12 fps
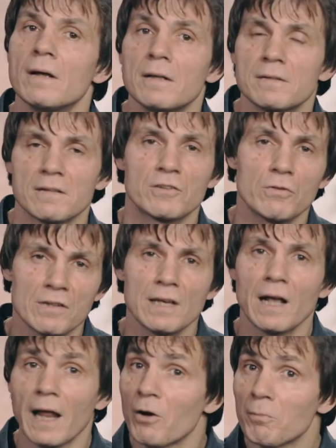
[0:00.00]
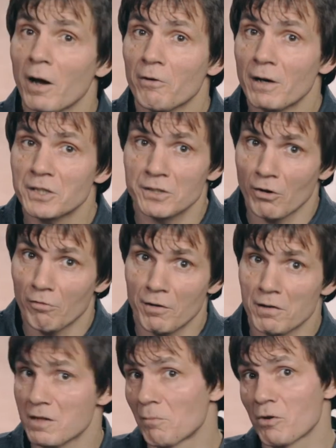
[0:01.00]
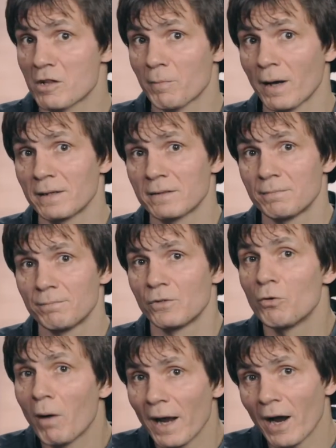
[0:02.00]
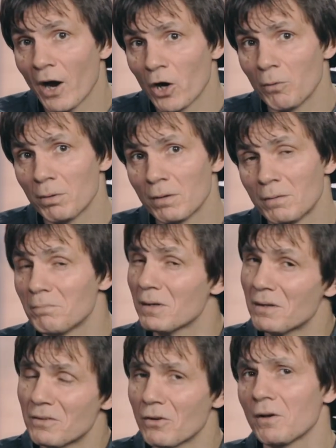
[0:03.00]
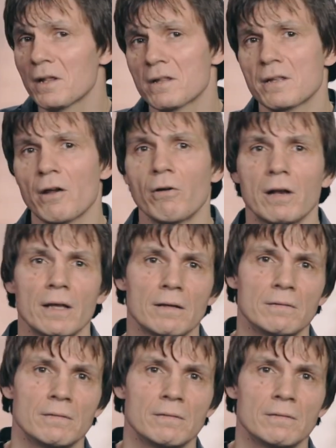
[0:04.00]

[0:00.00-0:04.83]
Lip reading: Does UC Cloud Migration offer some respite? You might hope, but not necessarily.